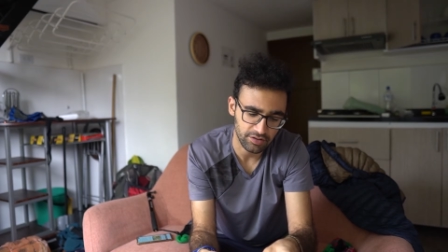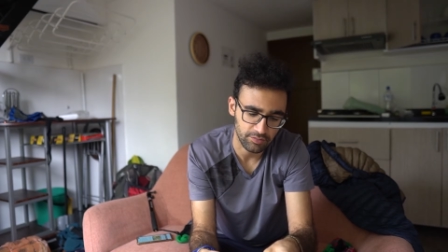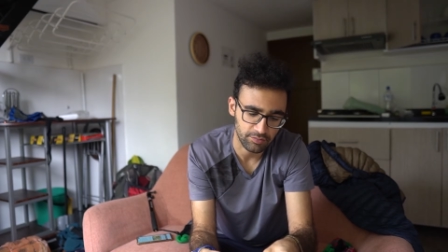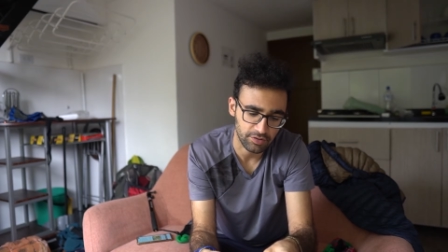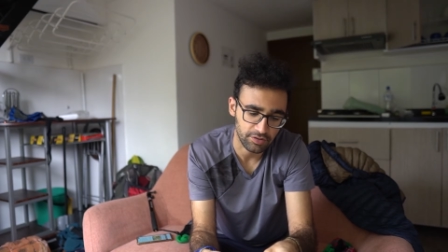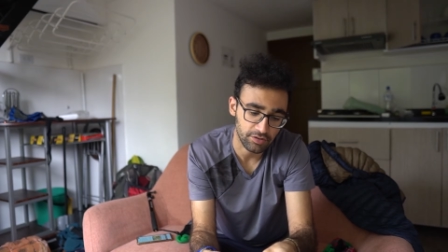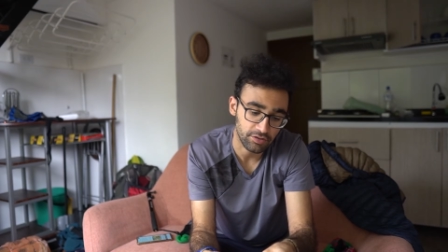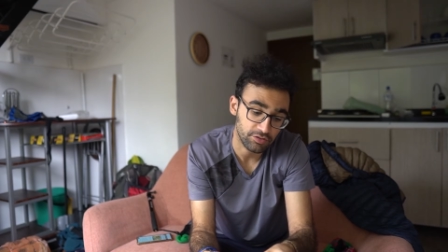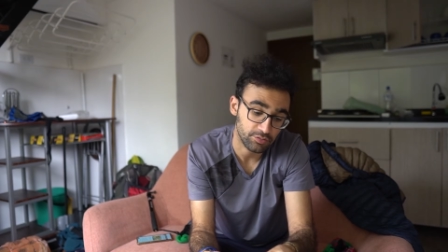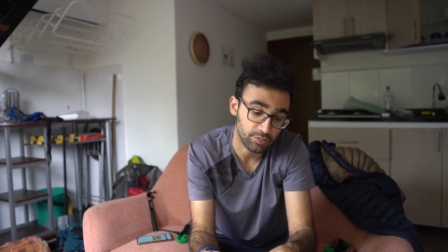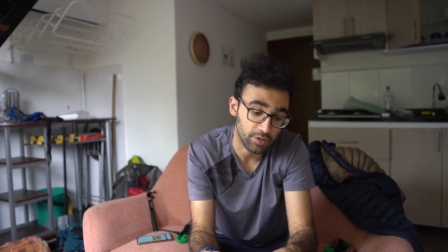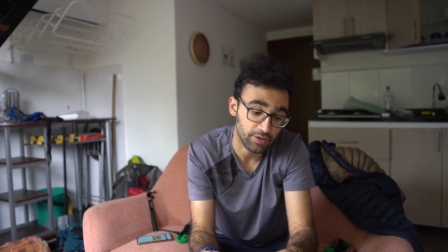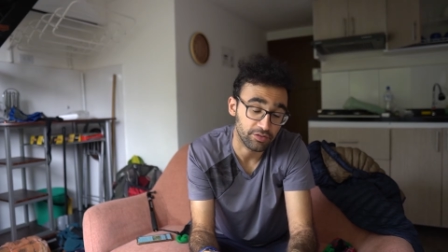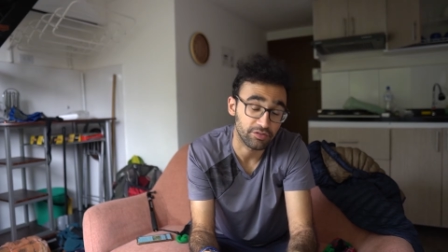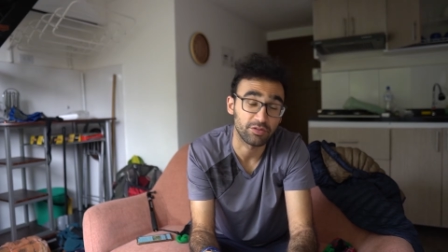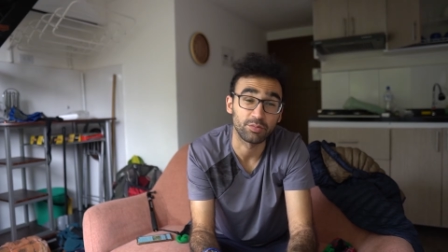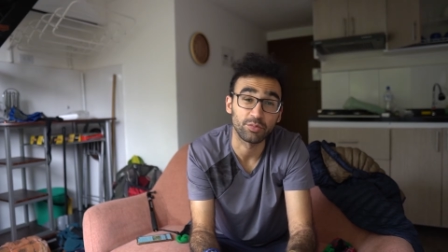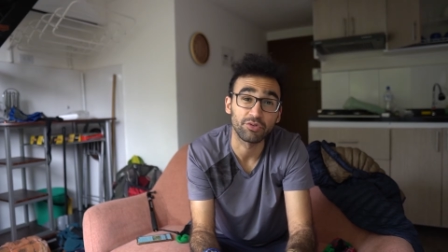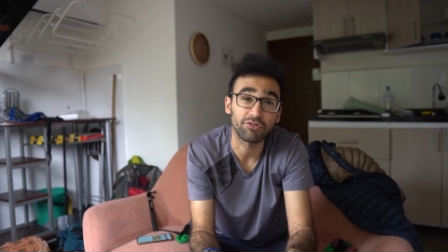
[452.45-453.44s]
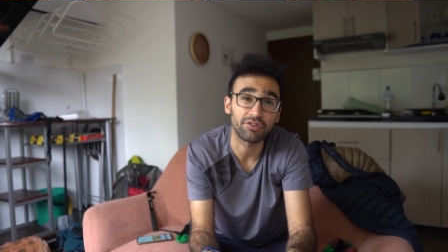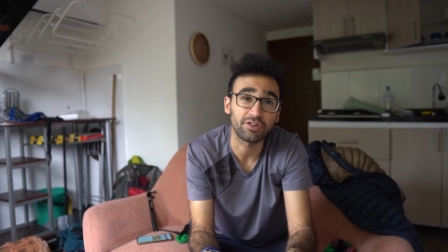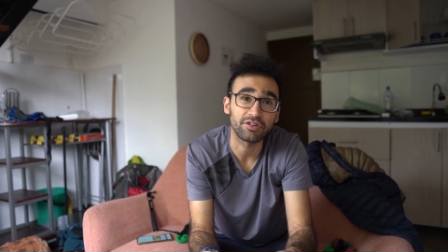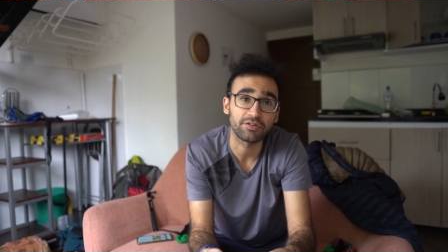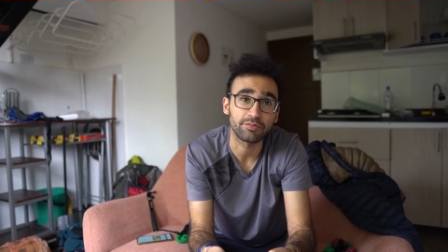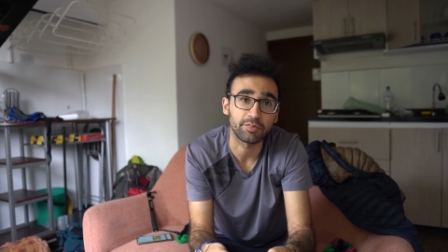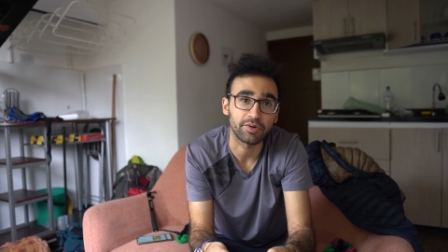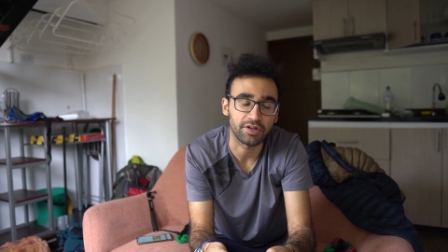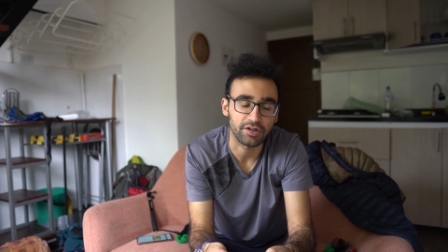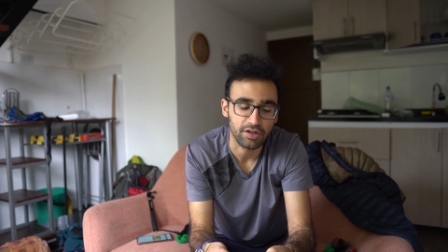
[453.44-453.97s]
I mean, it goes well in
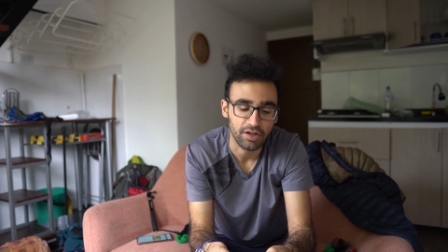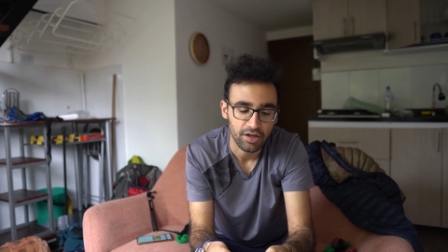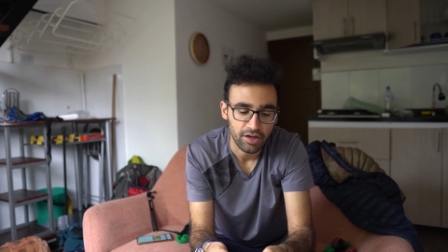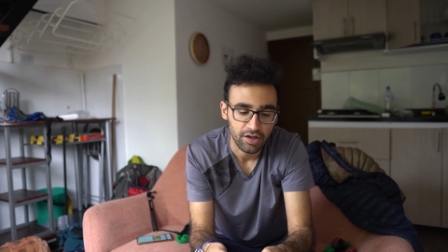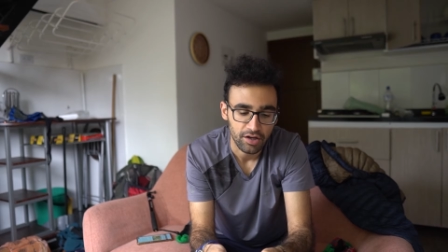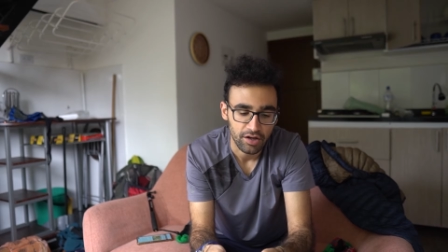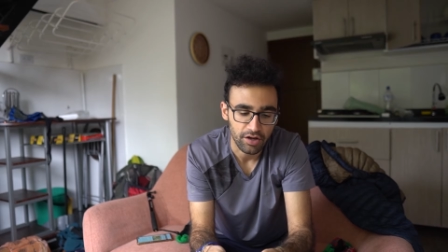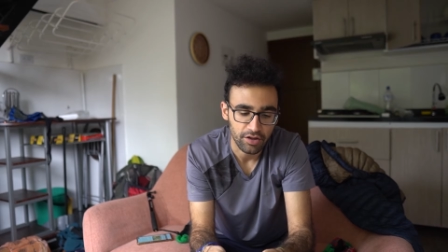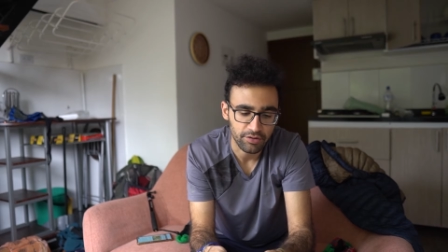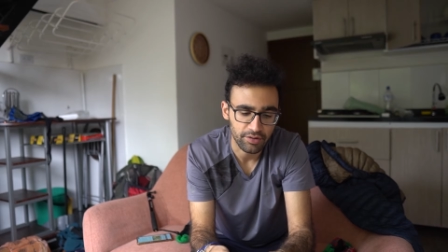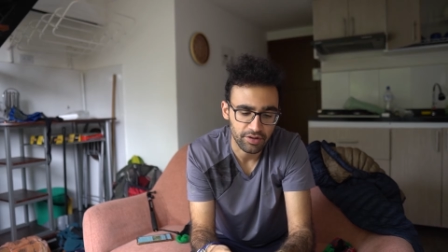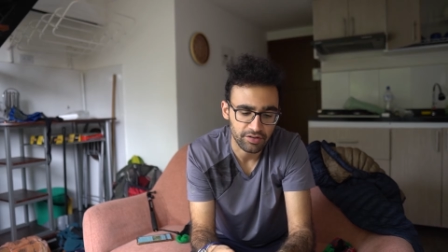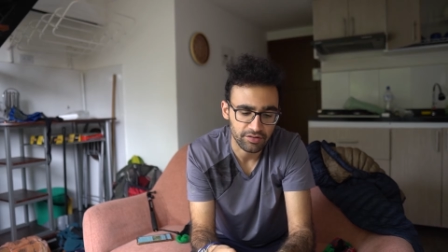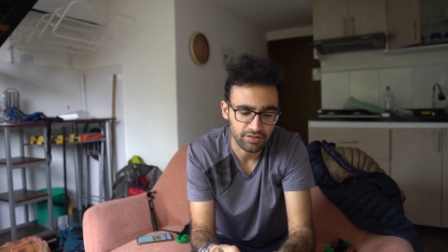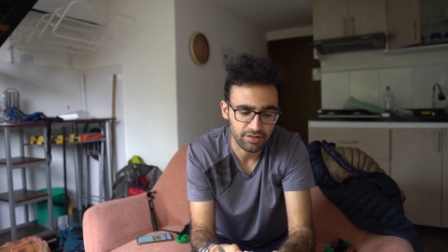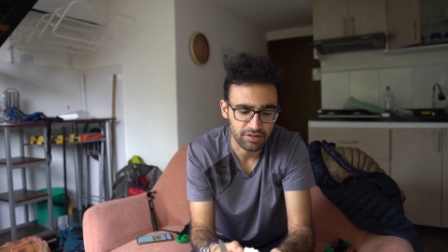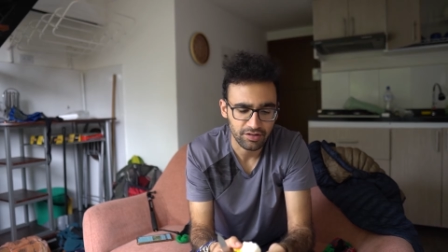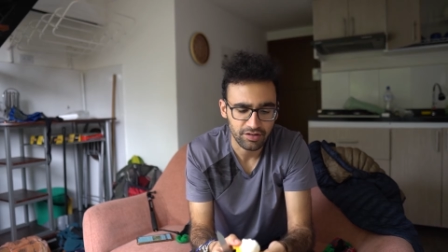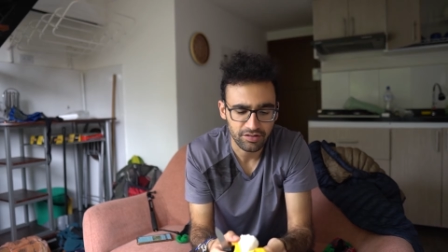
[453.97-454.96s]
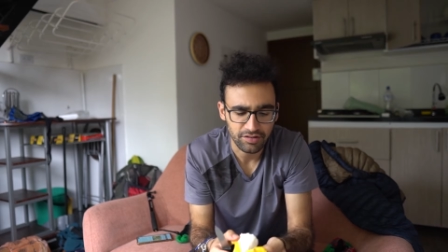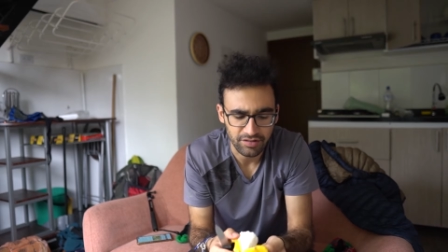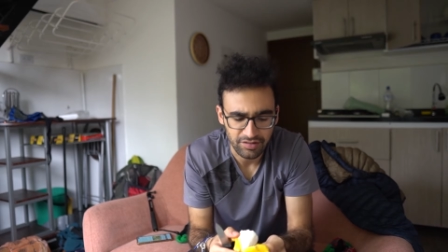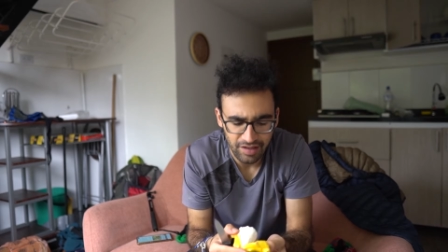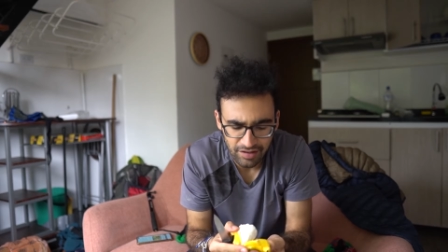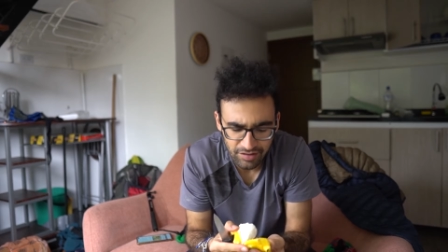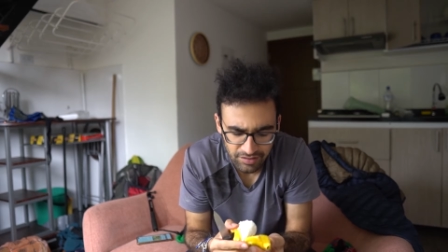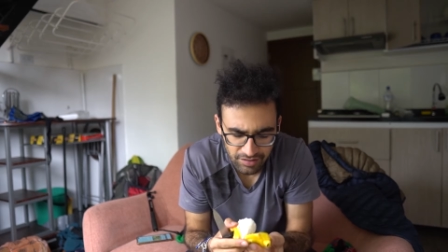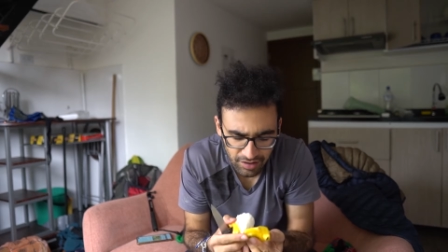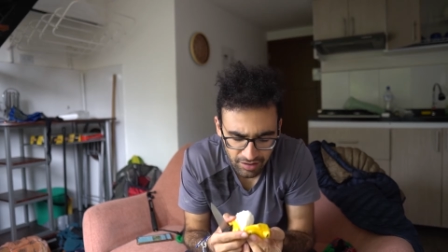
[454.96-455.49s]
smoothies, but otherwise, it doesn't
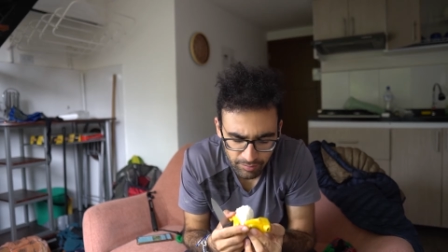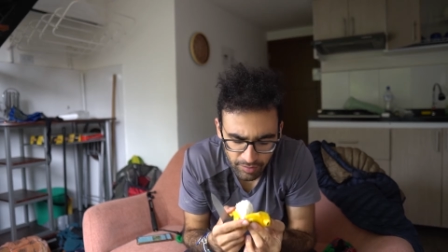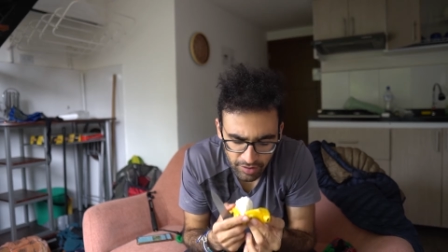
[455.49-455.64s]
taste like